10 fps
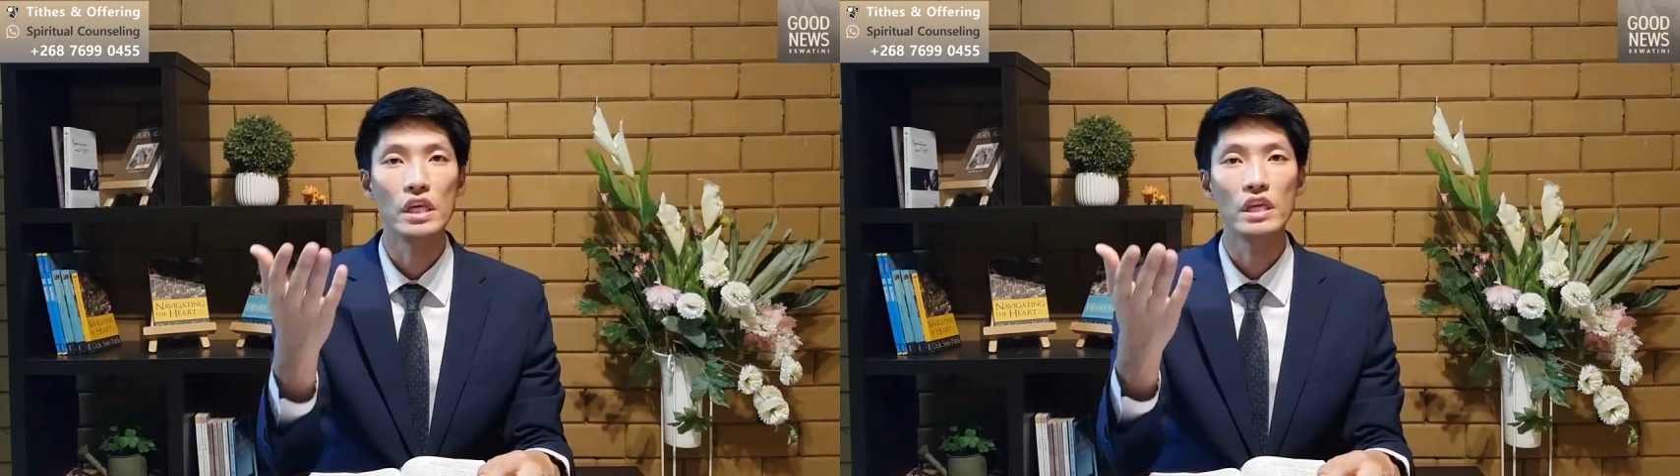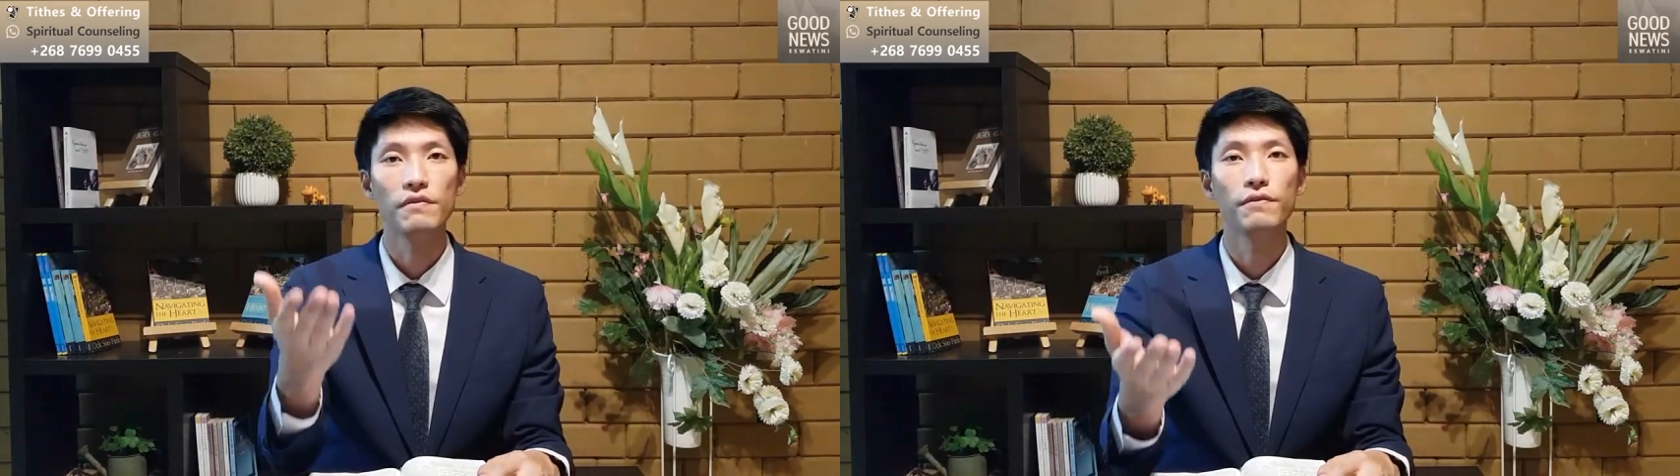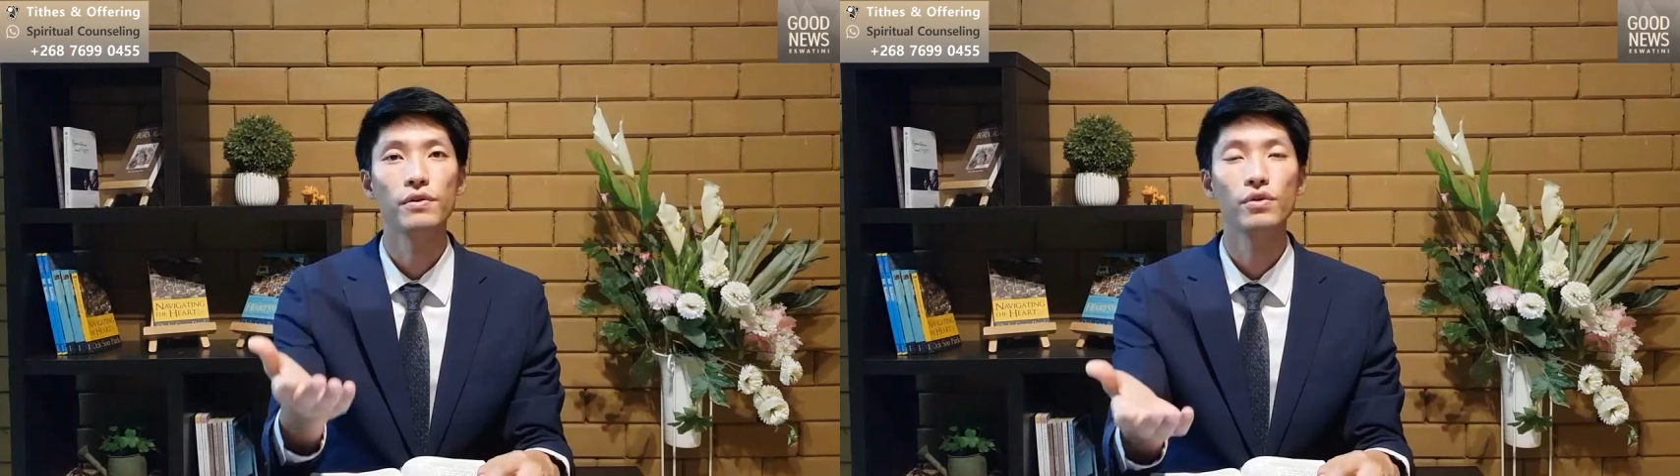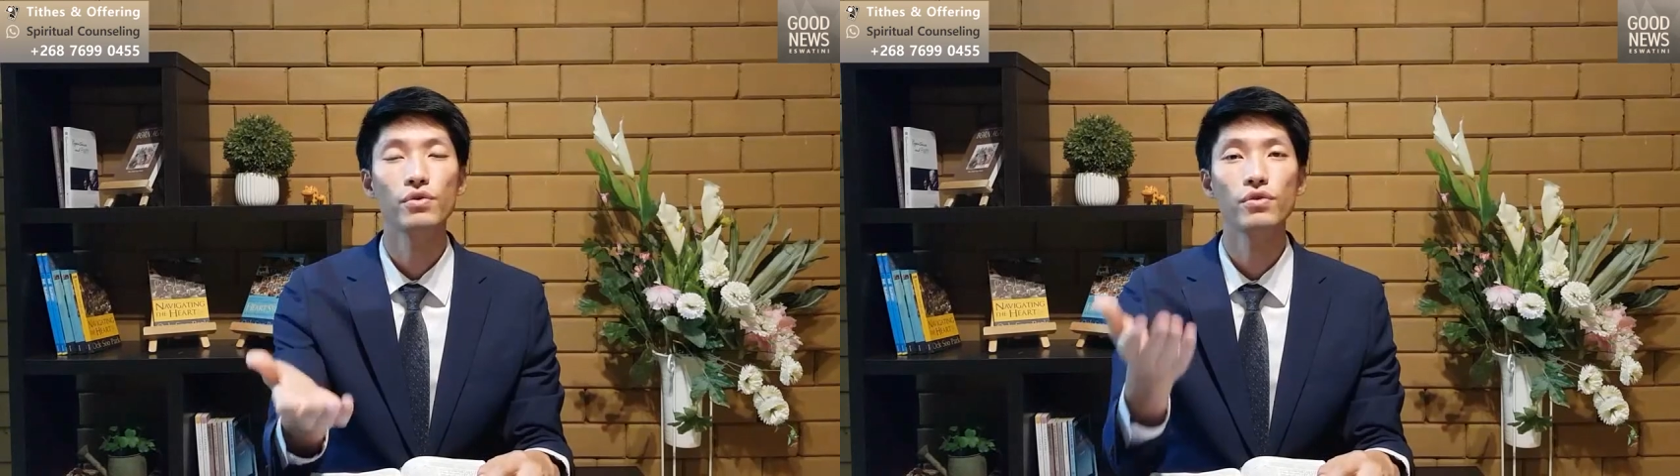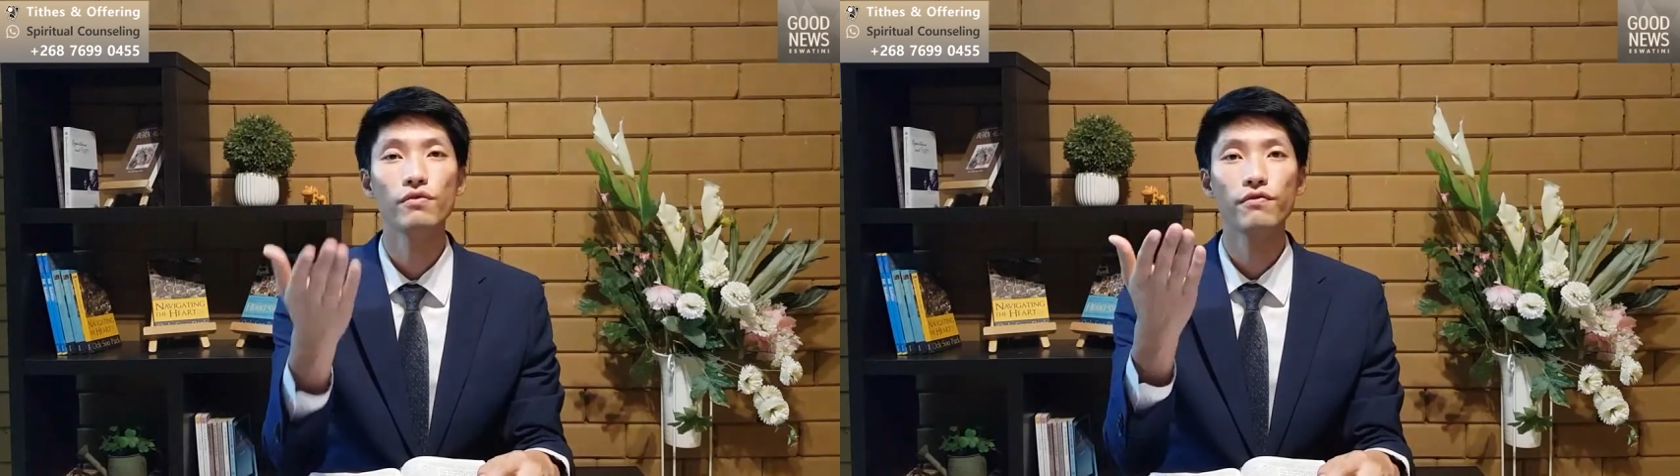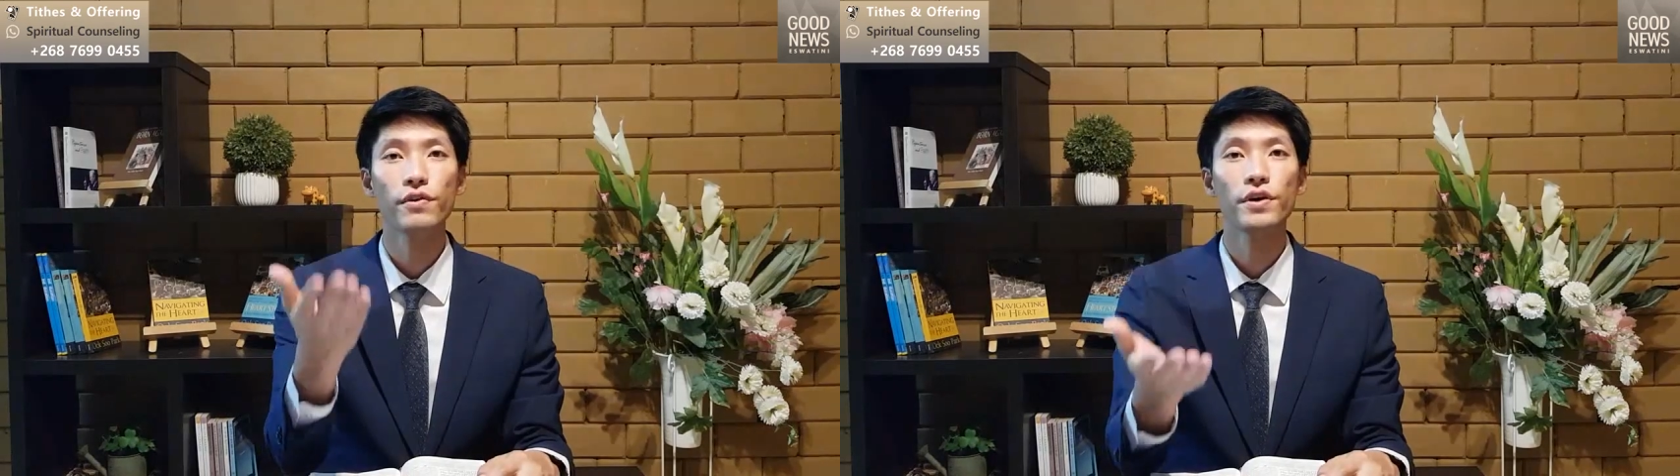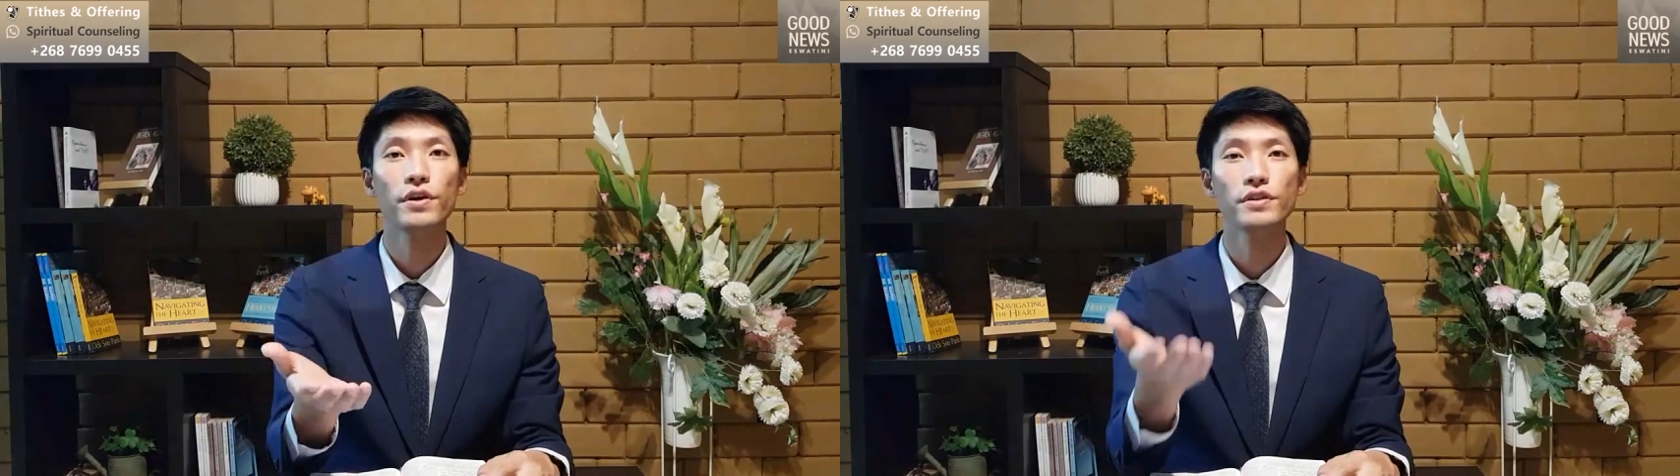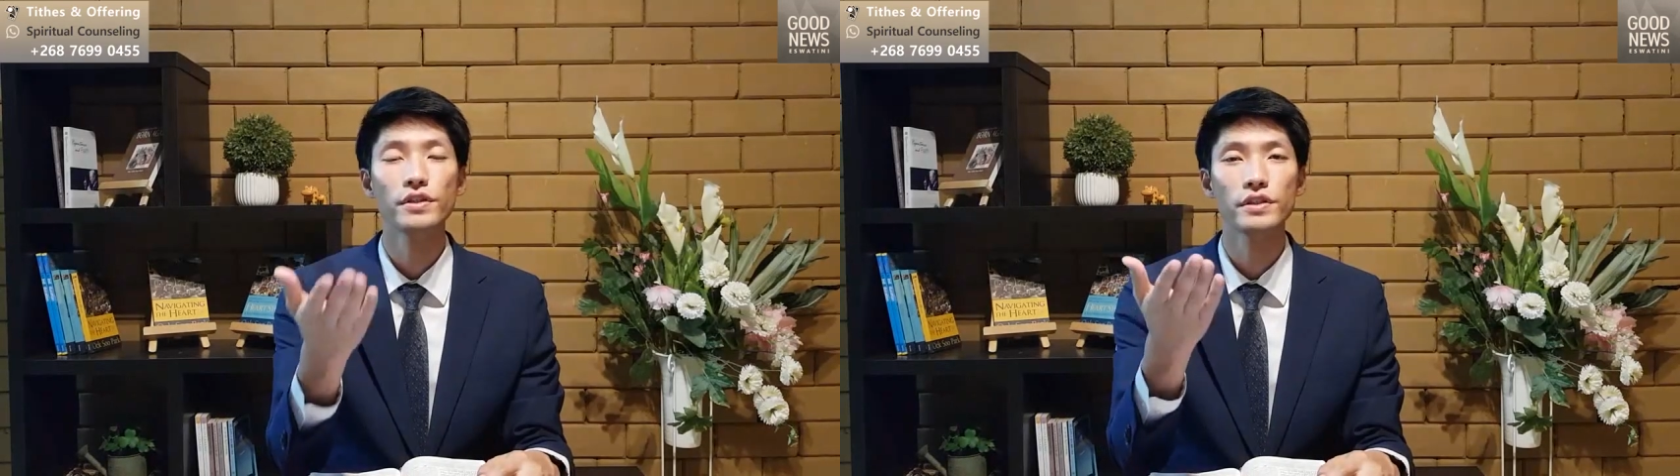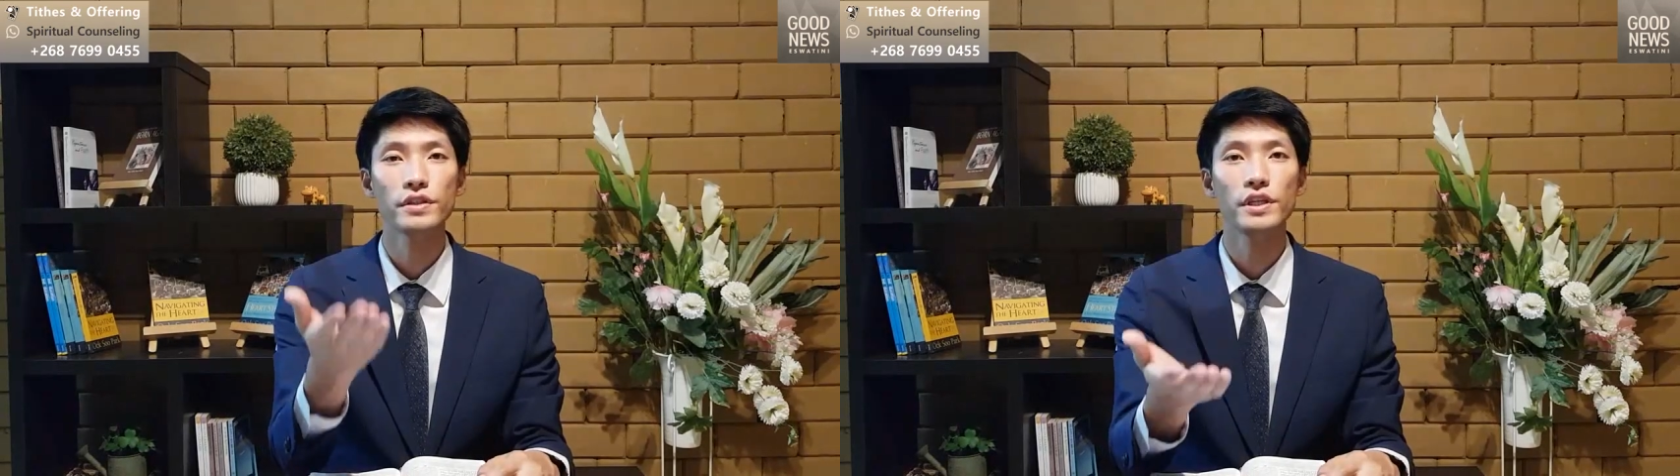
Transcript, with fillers: if you first